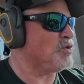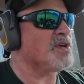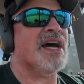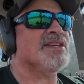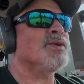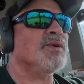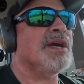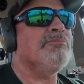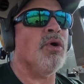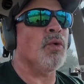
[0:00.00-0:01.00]
you guys don't
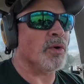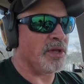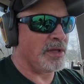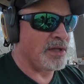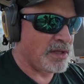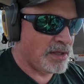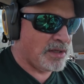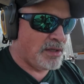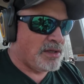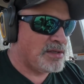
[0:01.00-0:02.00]
get bored.
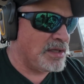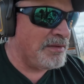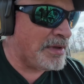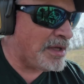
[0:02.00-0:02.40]
So